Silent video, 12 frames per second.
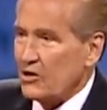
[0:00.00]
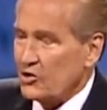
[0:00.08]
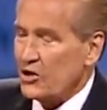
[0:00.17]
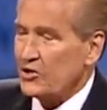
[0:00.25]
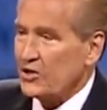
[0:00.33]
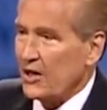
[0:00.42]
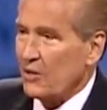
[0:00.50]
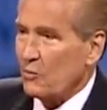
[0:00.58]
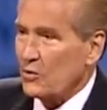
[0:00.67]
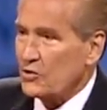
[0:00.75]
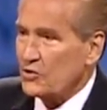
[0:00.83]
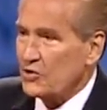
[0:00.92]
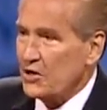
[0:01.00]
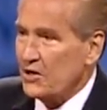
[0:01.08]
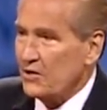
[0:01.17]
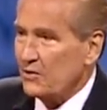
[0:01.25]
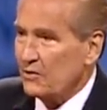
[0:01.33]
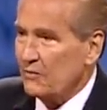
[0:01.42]
She said it was
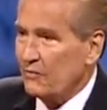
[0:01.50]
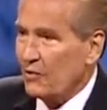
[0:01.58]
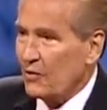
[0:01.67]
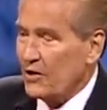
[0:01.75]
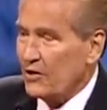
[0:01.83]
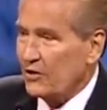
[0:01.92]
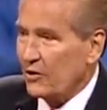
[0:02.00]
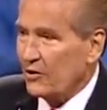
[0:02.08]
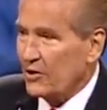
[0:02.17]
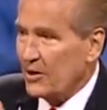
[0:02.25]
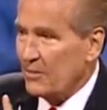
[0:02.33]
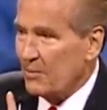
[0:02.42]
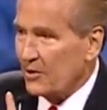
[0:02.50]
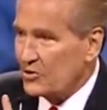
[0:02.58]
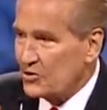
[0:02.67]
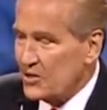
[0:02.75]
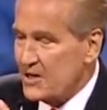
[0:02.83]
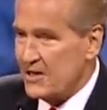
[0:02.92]
sealed for eternity, but a
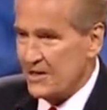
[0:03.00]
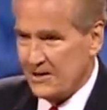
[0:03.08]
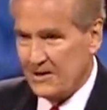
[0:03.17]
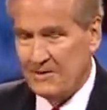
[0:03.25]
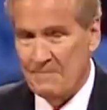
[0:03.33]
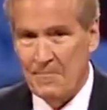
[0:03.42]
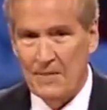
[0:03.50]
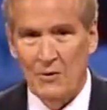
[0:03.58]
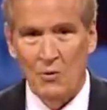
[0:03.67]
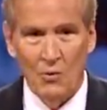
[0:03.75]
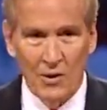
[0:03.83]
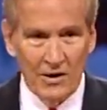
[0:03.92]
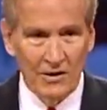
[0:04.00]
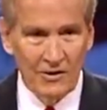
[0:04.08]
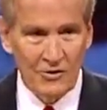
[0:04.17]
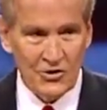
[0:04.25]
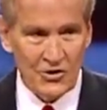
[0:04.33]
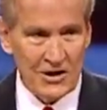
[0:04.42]
seed, one
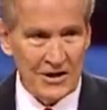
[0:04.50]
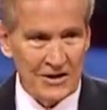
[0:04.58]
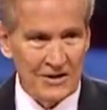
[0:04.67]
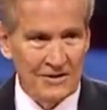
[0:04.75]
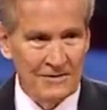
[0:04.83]
little seed,